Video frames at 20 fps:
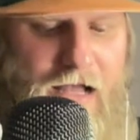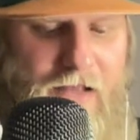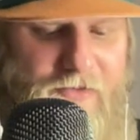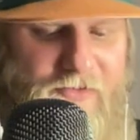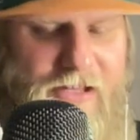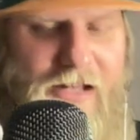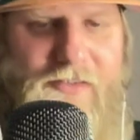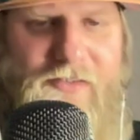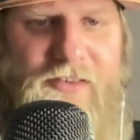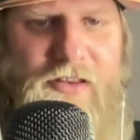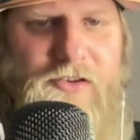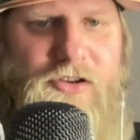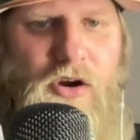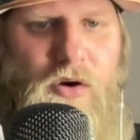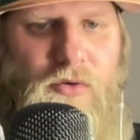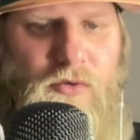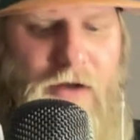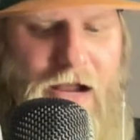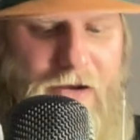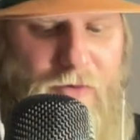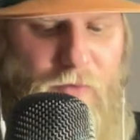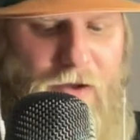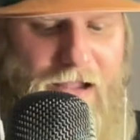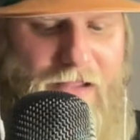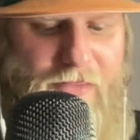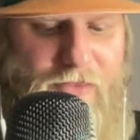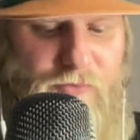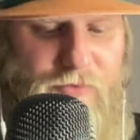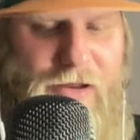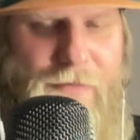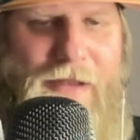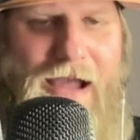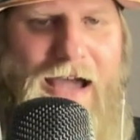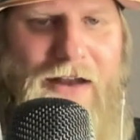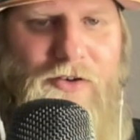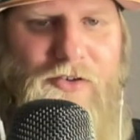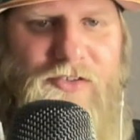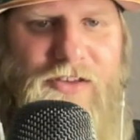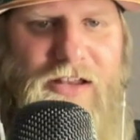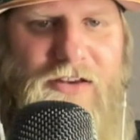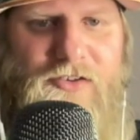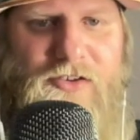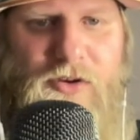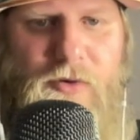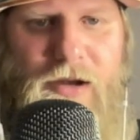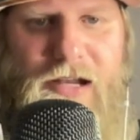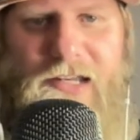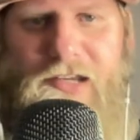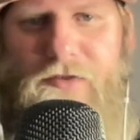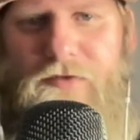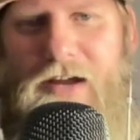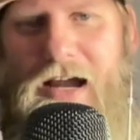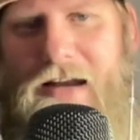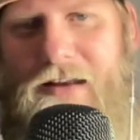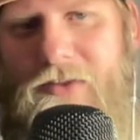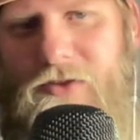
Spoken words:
Sets the tone right away. 3 batters into it. You've got a